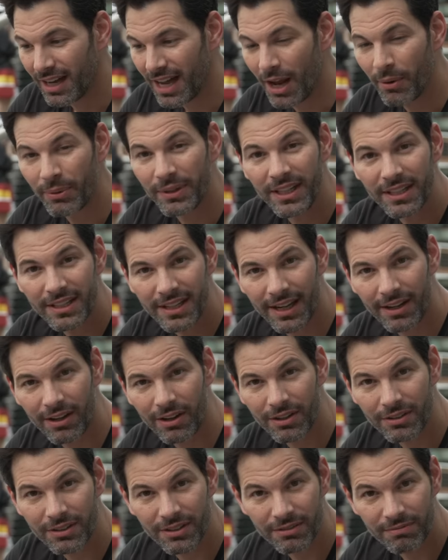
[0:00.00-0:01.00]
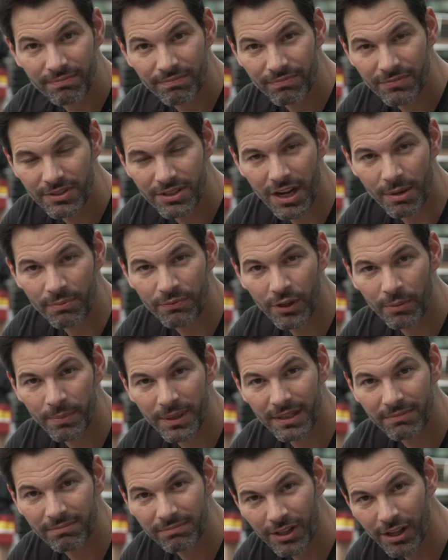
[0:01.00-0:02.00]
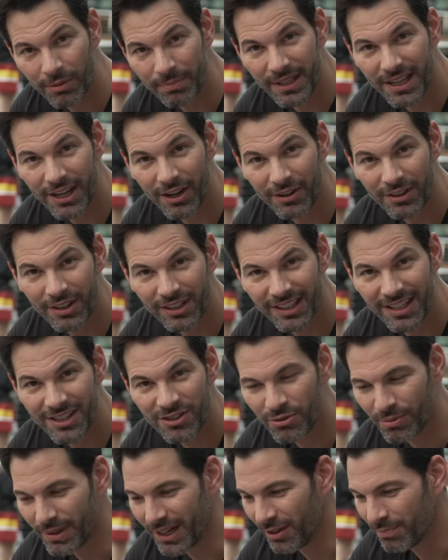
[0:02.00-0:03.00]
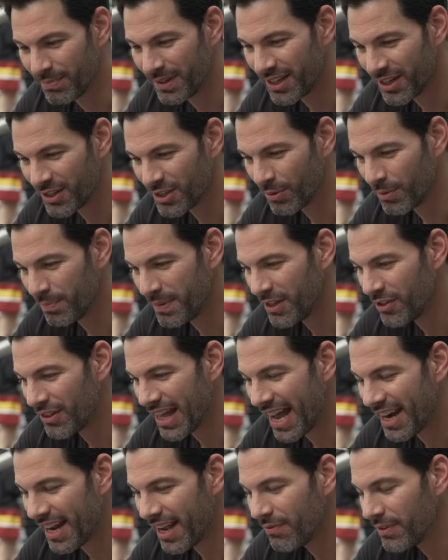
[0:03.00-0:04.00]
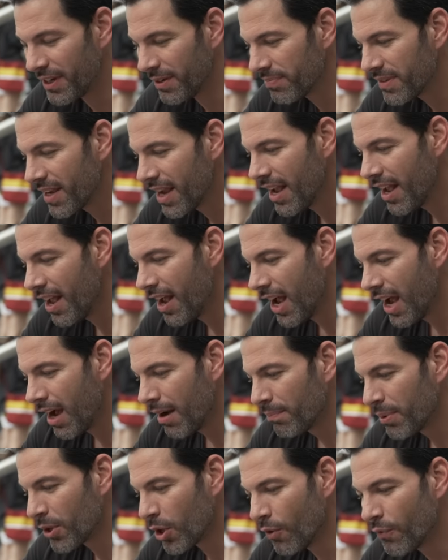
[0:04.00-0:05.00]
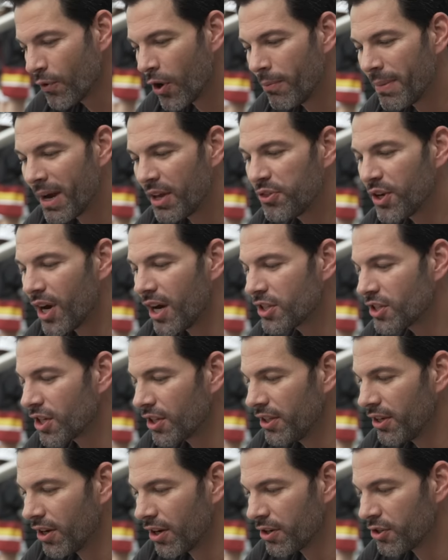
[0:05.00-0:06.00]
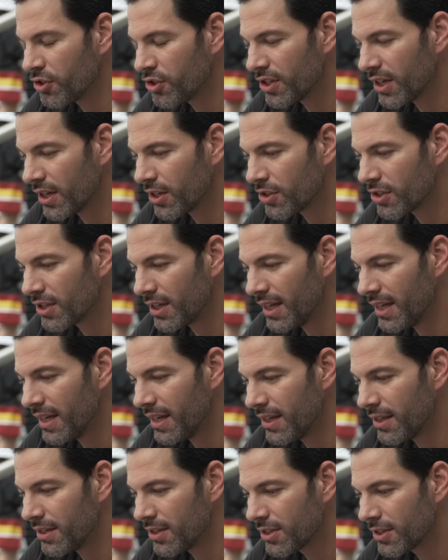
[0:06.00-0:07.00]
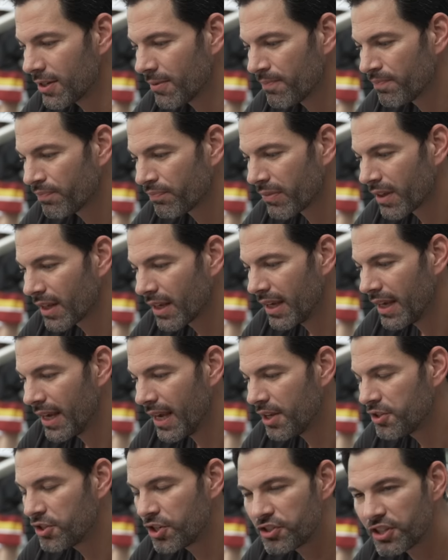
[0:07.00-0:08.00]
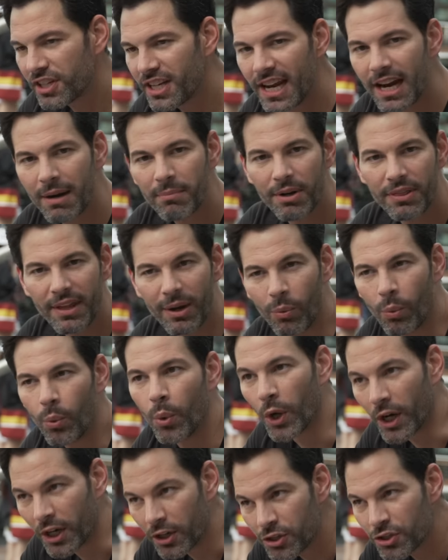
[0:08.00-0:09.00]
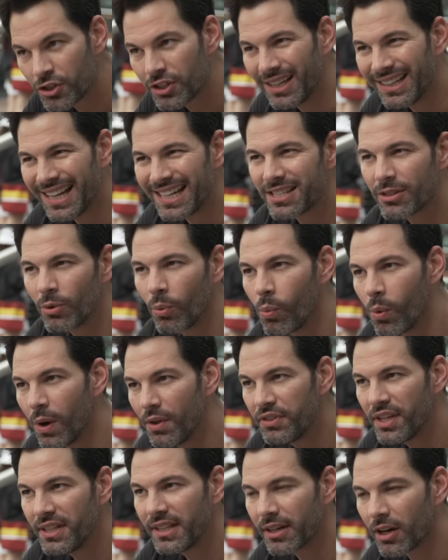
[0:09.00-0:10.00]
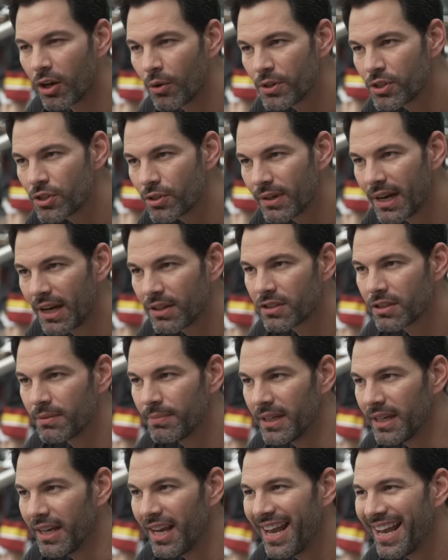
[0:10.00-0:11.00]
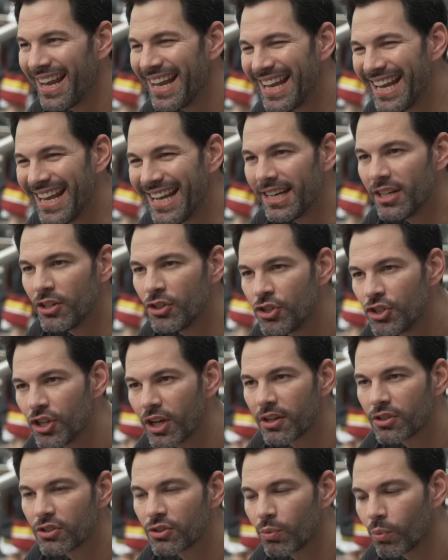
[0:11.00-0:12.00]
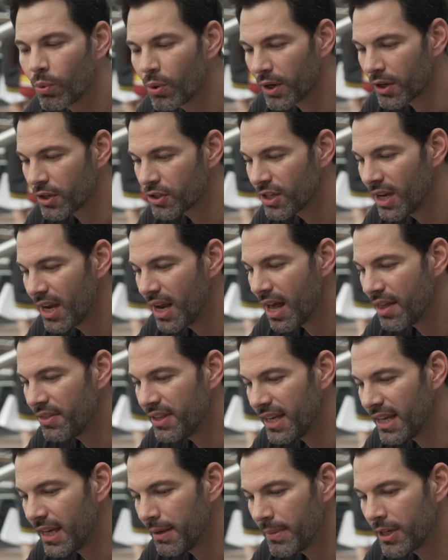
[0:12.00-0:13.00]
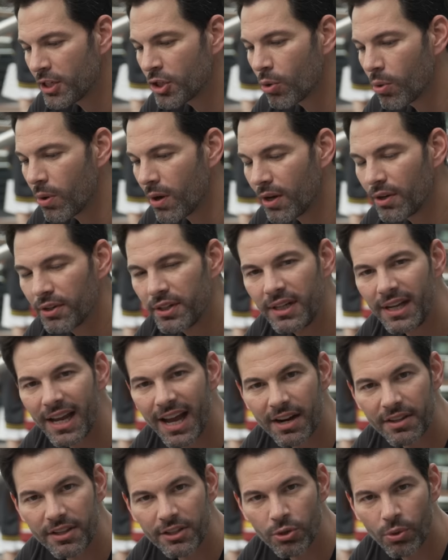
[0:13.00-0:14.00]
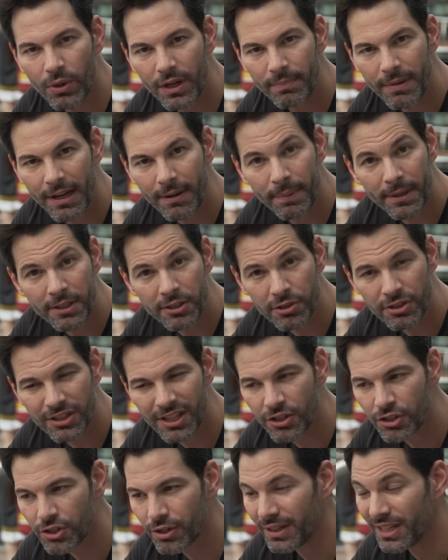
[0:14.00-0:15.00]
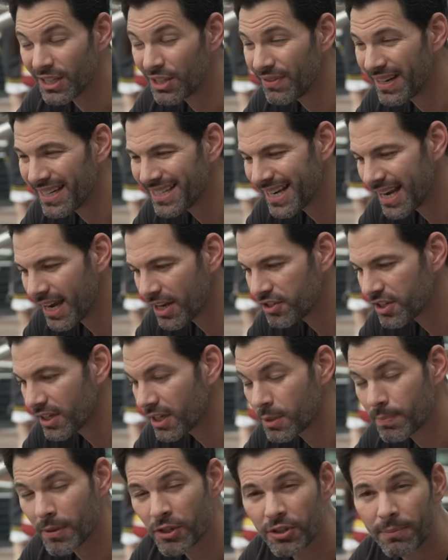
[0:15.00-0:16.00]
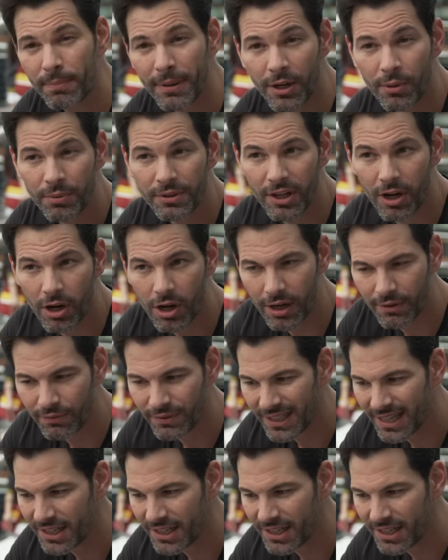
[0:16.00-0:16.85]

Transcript: I would need Kai Hong to stop filming and help me carry the lens around because it would be that heavy. But overall, my thoughts on the R6 is, it's just a camera that works. And that's the one thing that always stood out to me. It just works. The image quality out of the 20 megapixel sensor is fantastic, especially paired with the RF